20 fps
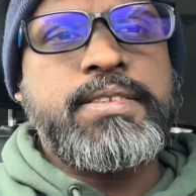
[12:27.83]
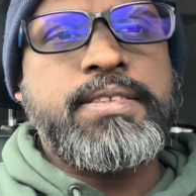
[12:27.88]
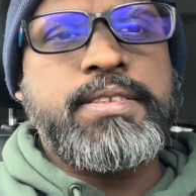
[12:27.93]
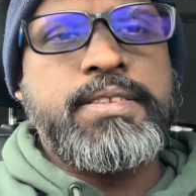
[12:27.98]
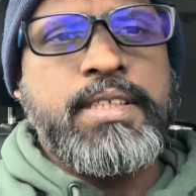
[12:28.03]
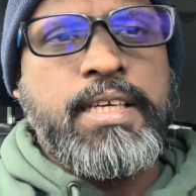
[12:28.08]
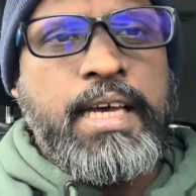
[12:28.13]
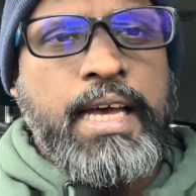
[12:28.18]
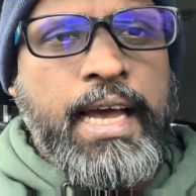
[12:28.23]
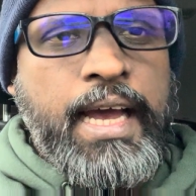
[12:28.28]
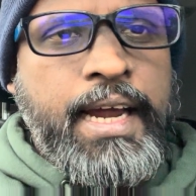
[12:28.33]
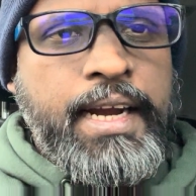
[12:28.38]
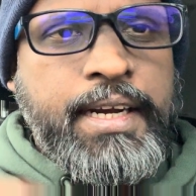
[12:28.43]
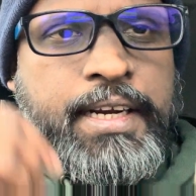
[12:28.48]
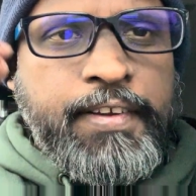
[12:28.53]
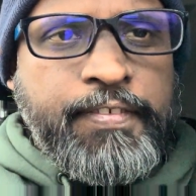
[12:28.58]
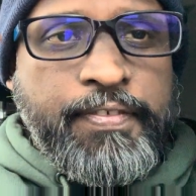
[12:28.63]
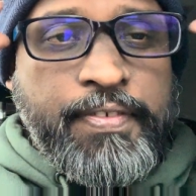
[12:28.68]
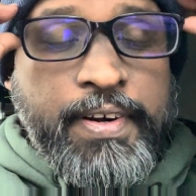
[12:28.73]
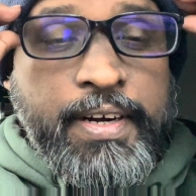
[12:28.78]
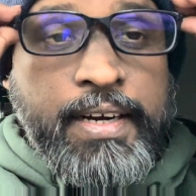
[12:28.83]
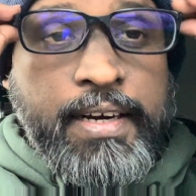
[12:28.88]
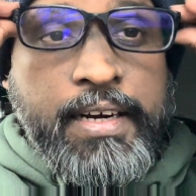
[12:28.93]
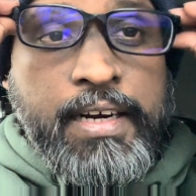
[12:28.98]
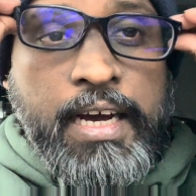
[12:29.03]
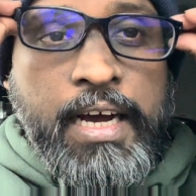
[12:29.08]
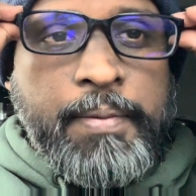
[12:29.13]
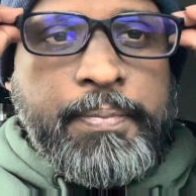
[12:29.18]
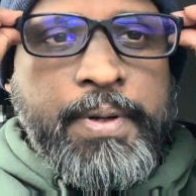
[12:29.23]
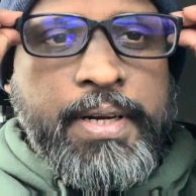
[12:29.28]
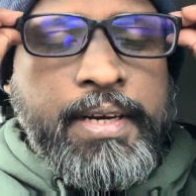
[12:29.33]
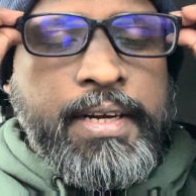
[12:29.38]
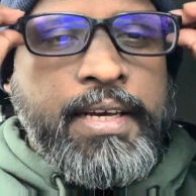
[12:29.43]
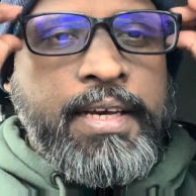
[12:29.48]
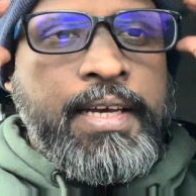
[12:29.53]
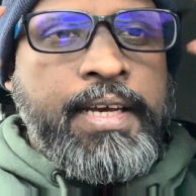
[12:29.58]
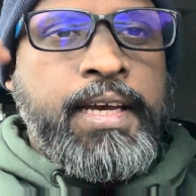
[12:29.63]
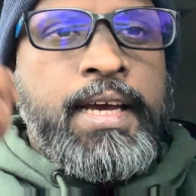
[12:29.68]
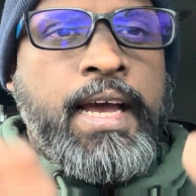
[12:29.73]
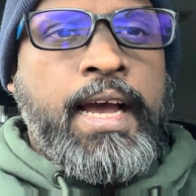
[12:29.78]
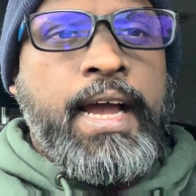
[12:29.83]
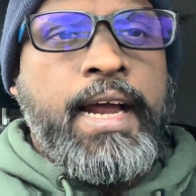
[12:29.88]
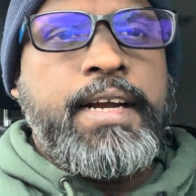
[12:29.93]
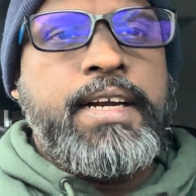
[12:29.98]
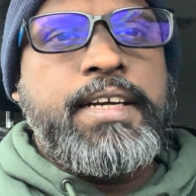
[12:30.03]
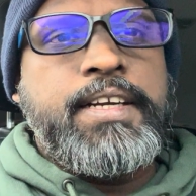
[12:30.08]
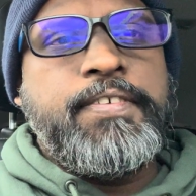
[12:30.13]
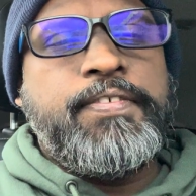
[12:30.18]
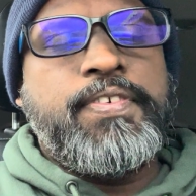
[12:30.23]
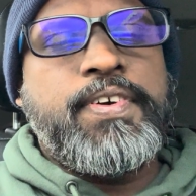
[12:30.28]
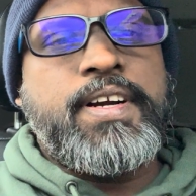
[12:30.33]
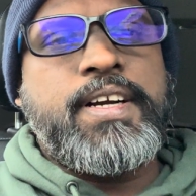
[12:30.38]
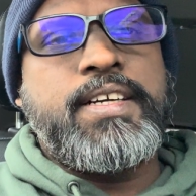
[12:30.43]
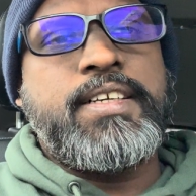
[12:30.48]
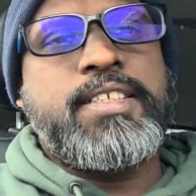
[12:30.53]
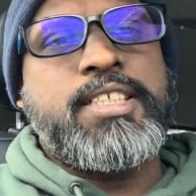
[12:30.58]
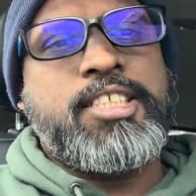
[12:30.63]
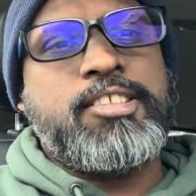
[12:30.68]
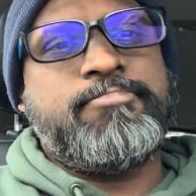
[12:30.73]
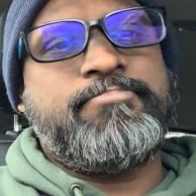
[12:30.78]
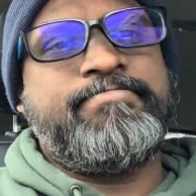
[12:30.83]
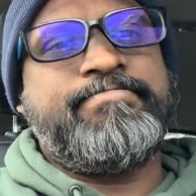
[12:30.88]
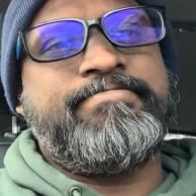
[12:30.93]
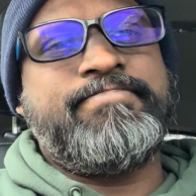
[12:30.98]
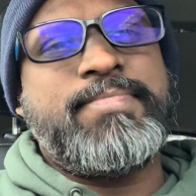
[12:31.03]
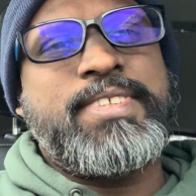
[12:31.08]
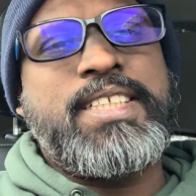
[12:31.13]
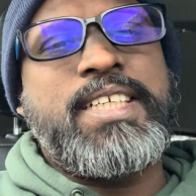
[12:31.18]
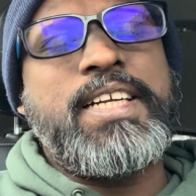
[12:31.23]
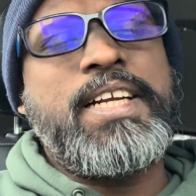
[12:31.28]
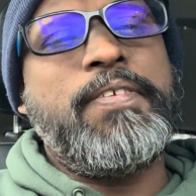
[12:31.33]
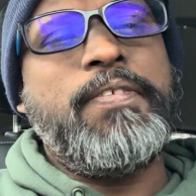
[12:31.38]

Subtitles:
I mean, had a different, people to people are different.